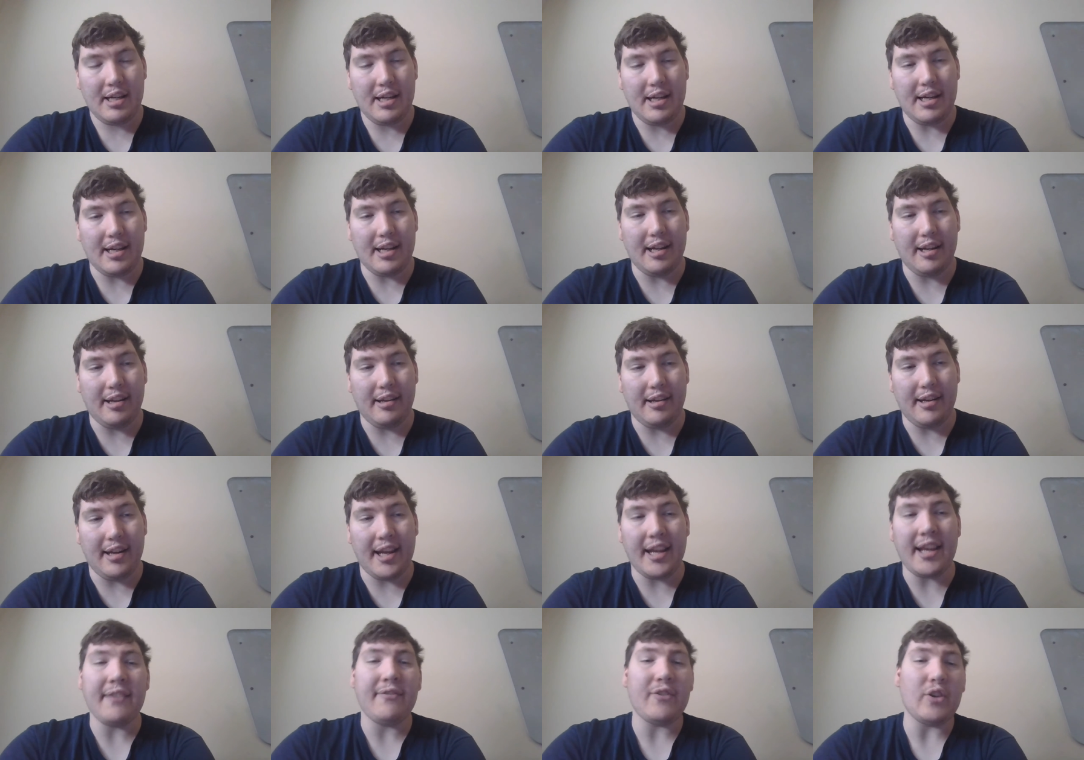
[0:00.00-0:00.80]
an
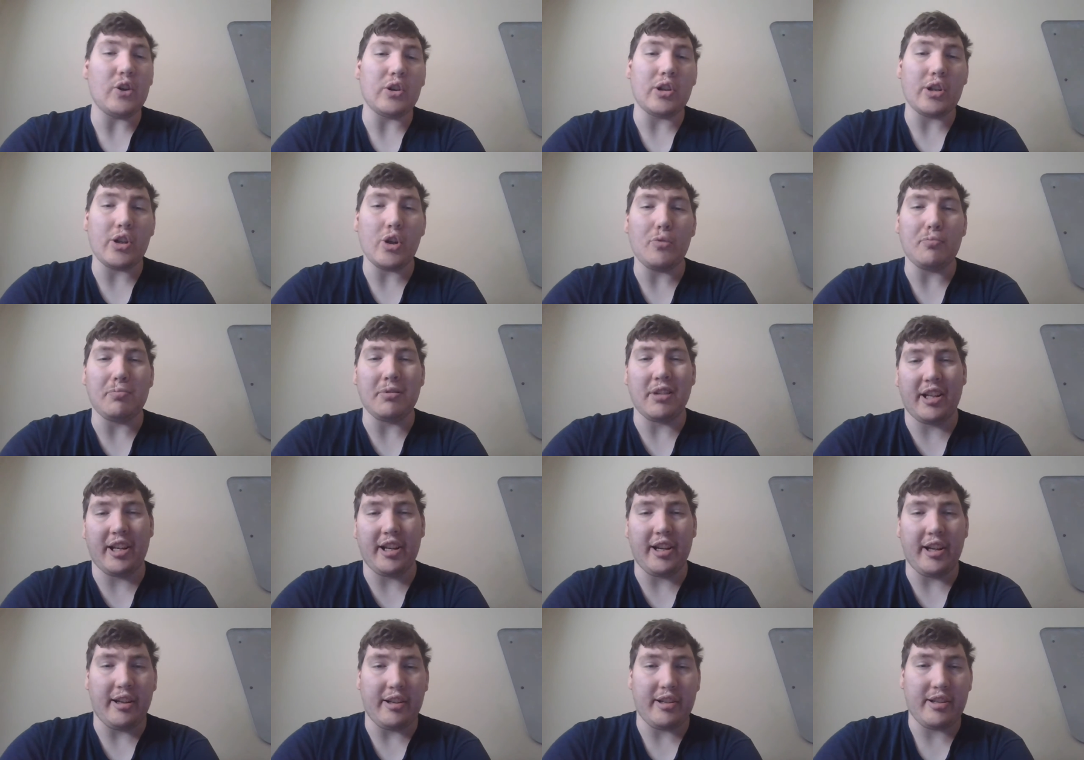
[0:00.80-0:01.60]
evil
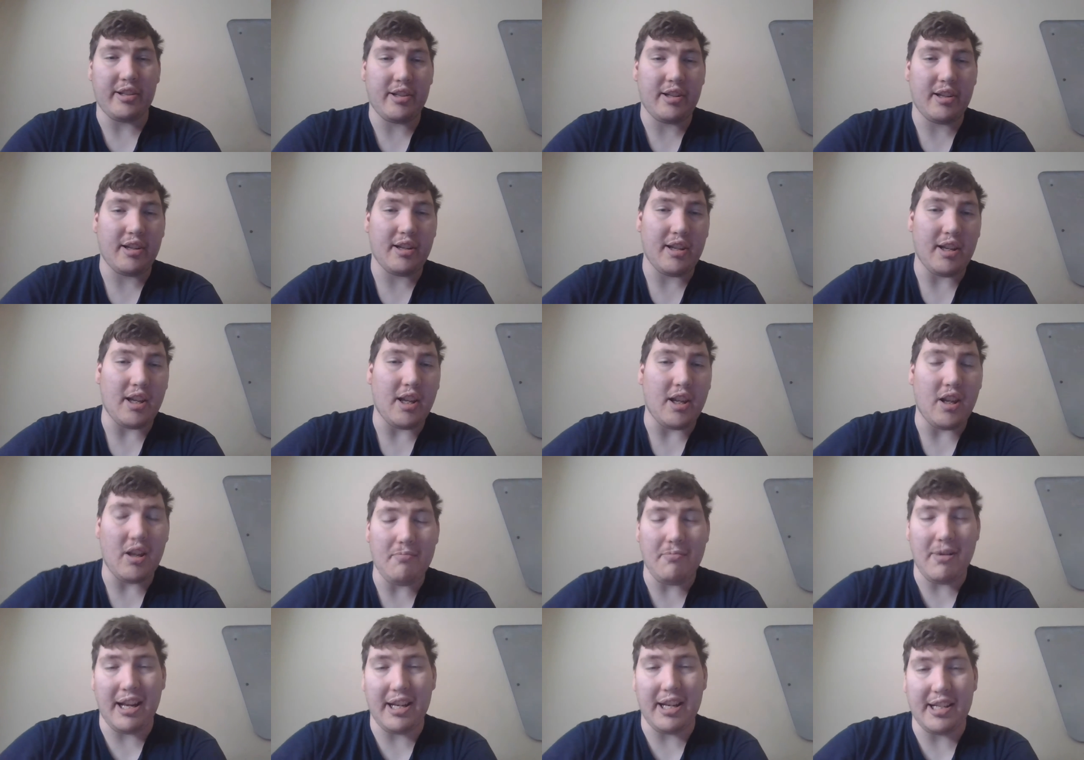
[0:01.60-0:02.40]
duplicate,
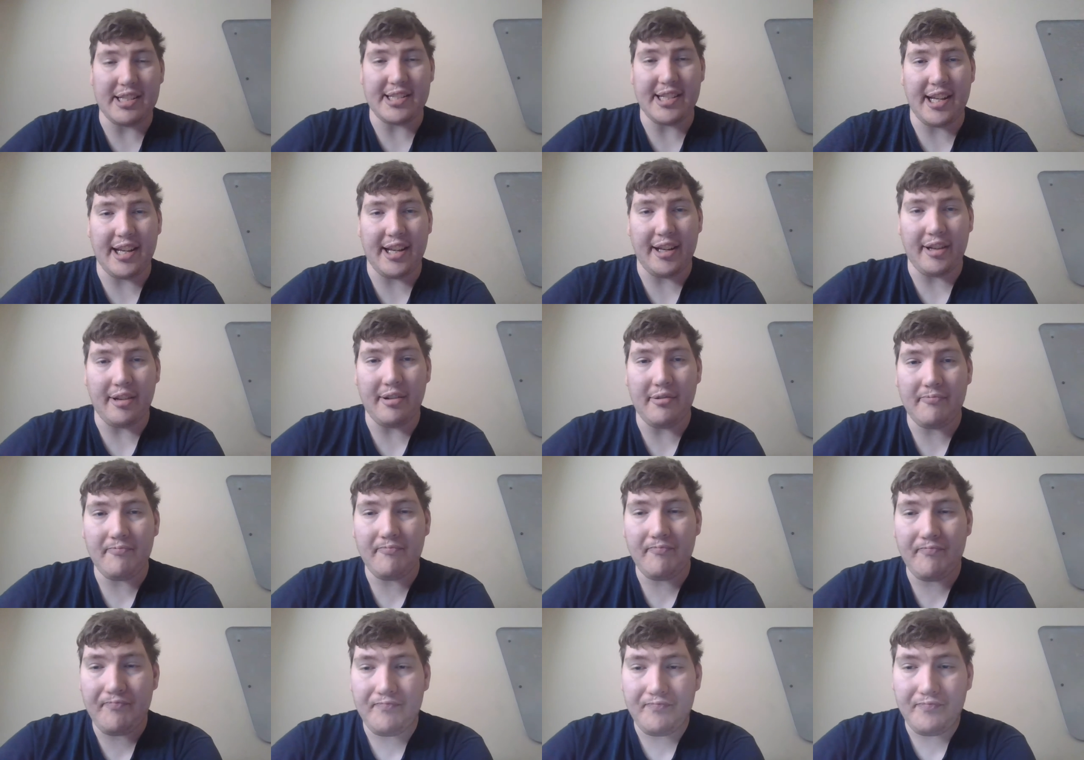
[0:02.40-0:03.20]
you may say.
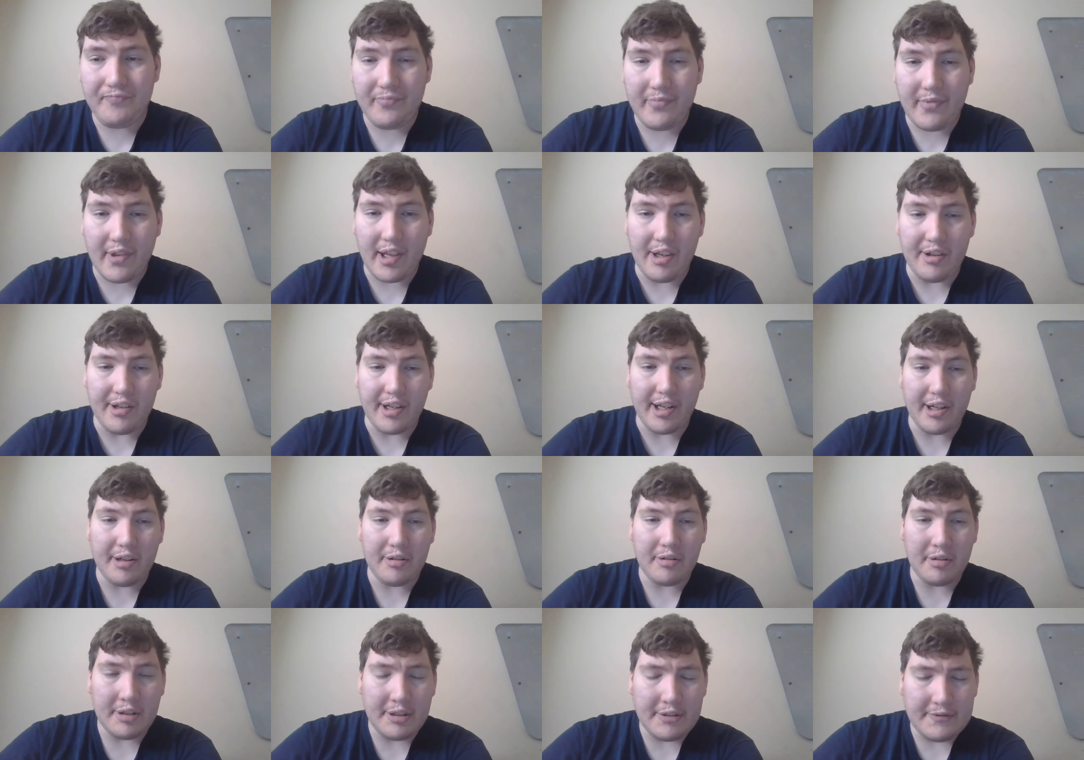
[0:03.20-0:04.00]
You
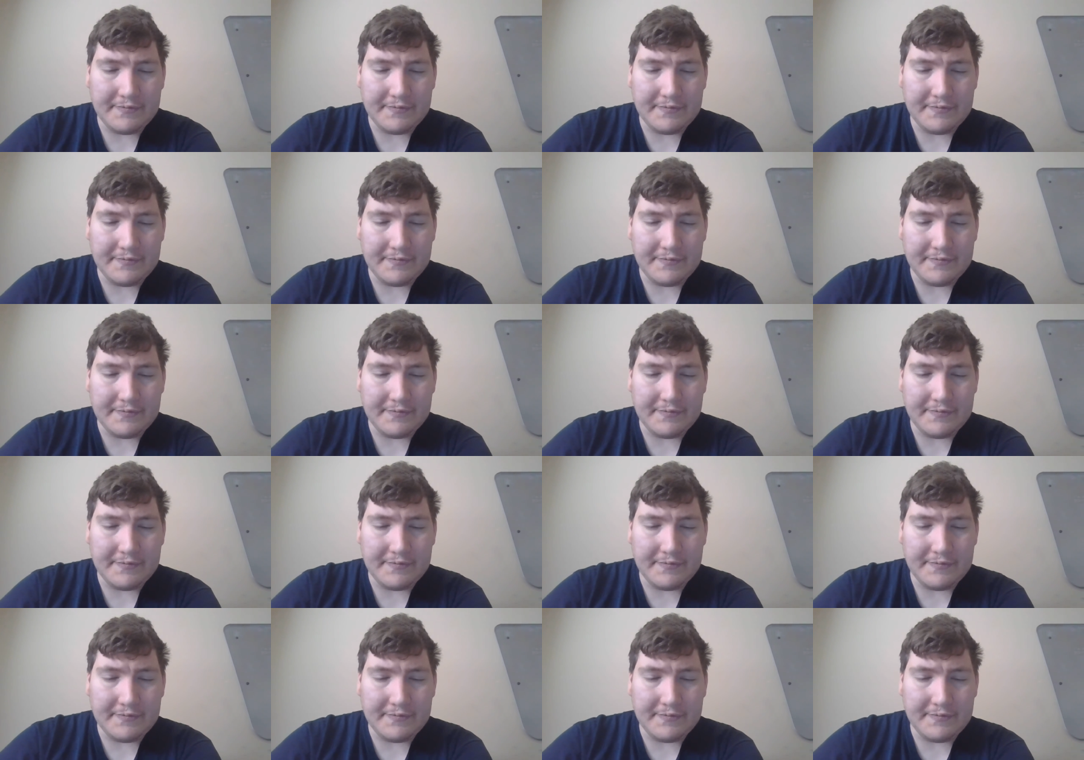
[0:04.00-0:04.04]
know?